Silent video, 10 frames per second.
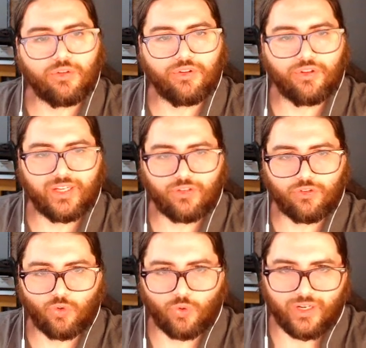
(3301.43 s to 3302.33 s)
through the
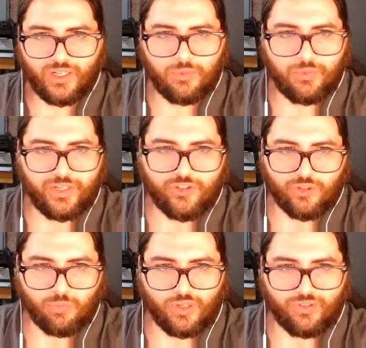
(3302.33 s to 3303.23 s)
Gauss-Jordan elimination
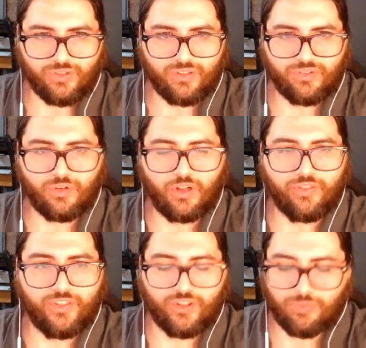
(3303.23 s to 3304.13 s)
process on
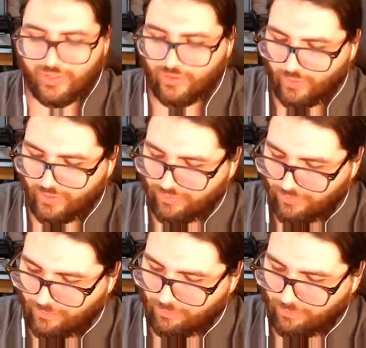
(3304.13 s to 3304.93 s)
this matrix.